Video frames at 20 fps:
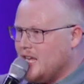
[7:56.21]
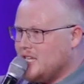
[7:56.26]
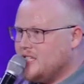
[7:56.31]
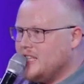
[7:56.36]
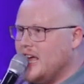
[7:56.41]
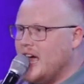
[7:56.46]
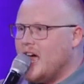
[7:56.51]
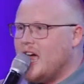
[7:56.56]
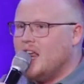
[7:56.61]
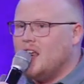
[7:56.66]

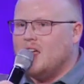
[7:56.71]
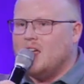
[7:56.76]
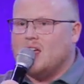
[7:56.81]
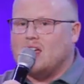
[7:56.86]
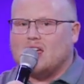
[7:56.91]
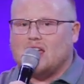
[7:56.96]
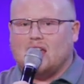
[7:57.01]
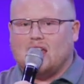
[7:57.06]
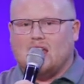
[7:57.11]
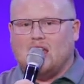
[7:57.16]
is that
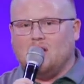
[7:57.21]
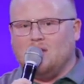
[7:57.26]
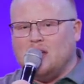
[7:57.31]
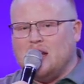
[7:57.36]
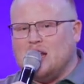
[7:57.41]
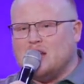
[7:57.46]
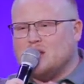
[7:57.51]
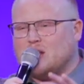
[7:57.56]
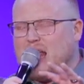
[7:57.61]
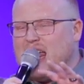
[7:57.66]

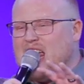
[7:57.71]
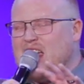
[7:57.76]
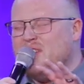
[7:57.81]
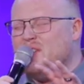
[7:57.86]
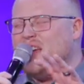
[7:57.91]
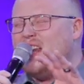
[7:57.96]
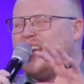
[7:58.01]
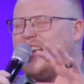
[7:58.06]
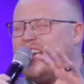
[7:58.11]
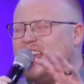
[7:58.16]
even in,
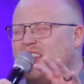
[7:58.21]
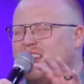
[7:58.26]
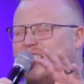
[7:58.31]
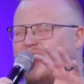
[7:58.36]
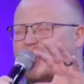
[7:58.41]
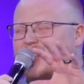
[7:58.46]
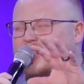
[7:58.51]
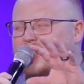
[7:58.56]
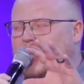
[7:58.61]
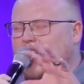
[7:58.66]
even
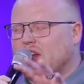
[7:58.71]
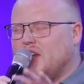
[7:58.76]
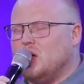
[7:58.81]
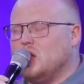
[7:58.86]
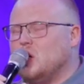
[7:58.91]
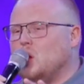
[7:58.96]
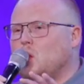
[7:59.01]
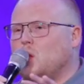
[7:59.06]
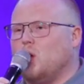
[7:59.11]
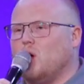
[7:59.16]
in the
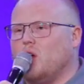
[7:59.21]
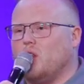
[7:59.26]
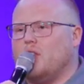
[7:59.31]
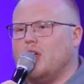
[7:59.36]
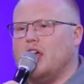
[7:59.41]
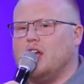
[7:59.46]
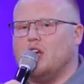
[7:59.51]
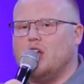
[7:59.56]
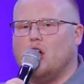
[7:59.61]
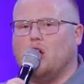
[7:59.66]
secular
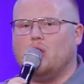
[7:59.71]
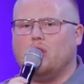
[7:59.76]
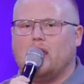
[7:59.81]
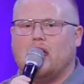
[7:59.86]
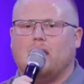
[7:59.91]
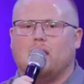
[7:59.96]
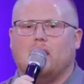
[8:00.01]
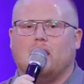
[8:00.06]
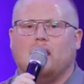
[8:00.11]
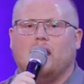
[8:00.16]
world, they know
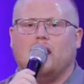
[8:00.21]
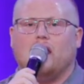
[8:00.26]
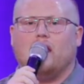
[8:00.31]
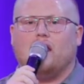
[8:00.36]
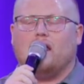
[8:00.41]
that